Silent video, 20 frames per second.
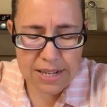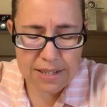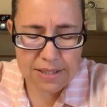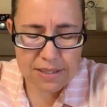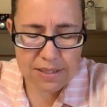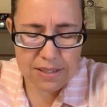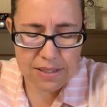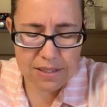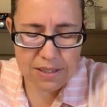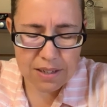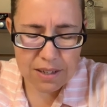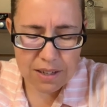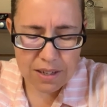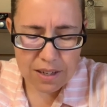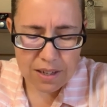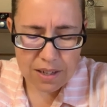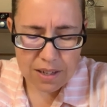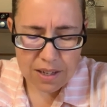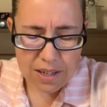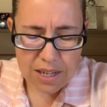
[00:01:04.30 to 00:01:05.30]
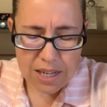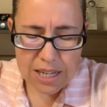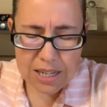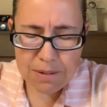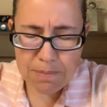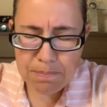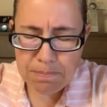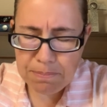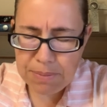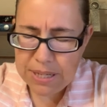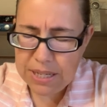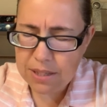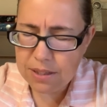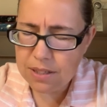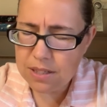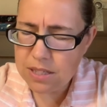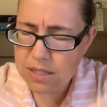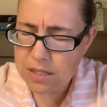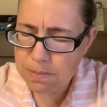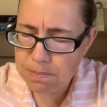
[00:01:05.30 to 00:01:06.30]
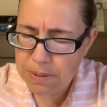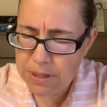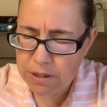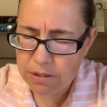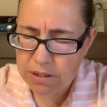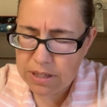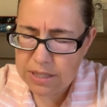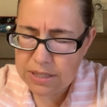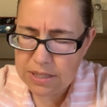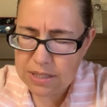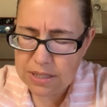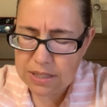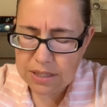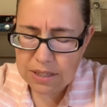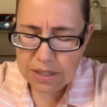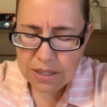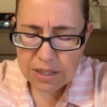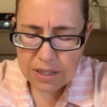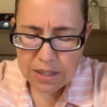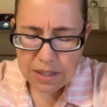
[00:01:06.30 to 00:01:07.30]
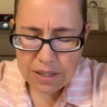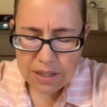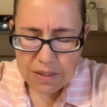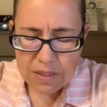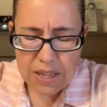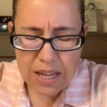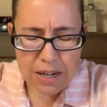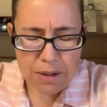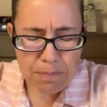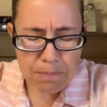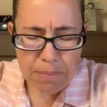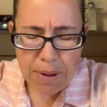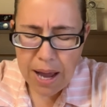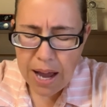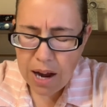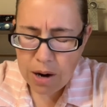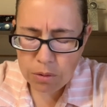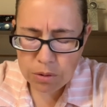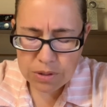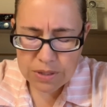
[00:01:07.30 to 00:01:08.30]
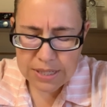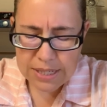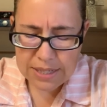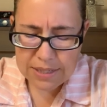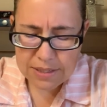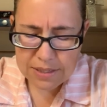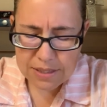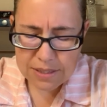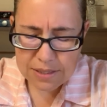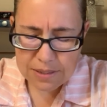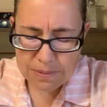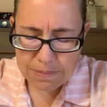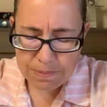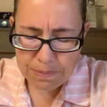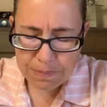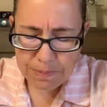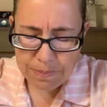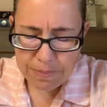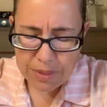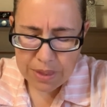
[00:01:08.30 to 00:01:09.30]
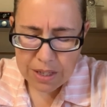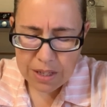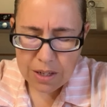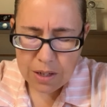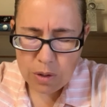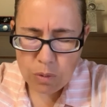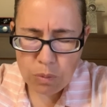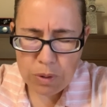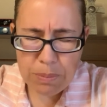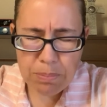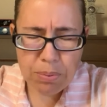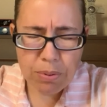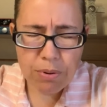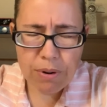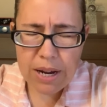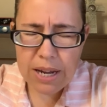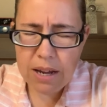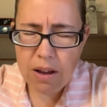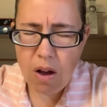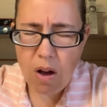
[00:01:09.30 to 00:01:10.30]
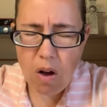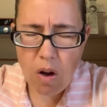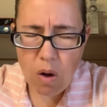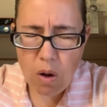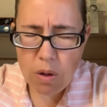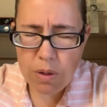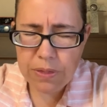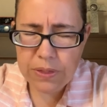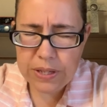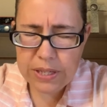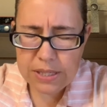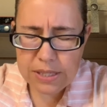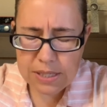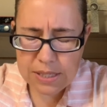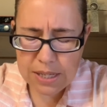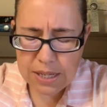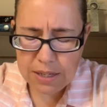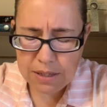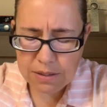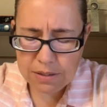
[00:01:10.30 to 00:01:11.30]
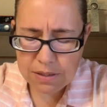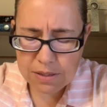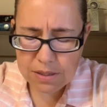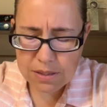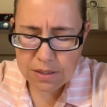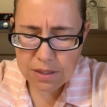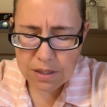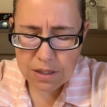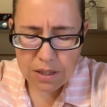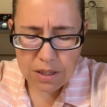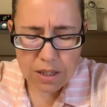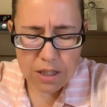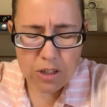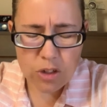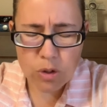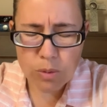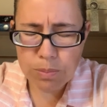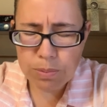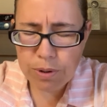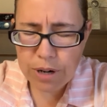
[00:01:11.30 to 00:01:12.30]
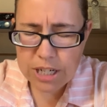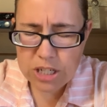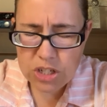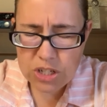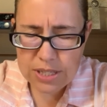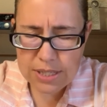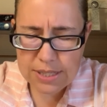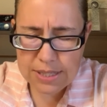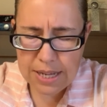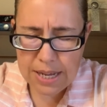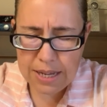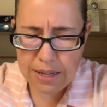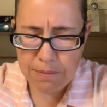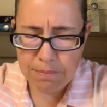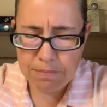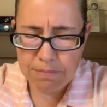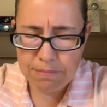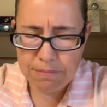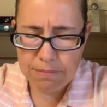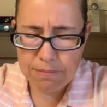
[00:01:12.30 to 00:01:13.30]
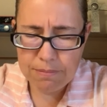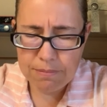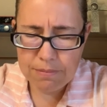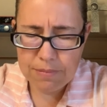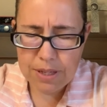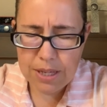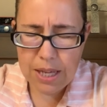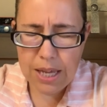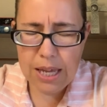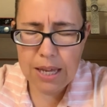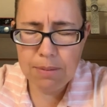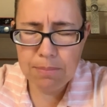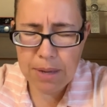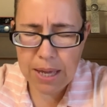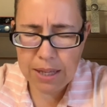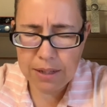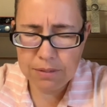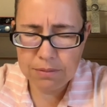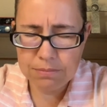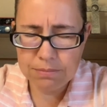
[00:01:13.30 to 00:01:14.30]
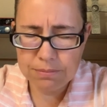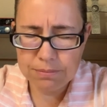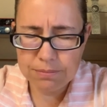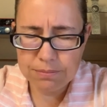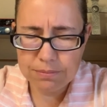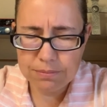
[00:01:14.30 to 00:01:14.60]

us, and be the spirit that empowers us. We pray all these things in your precious name. Amen.